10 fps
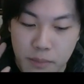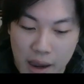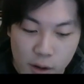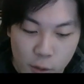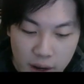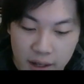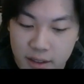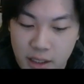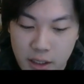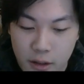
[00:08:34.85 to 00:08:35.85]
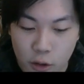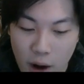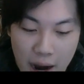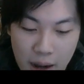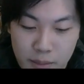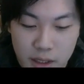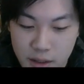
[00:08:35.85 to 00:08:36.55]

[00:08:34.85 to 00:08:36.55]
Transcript: penguins, crabs,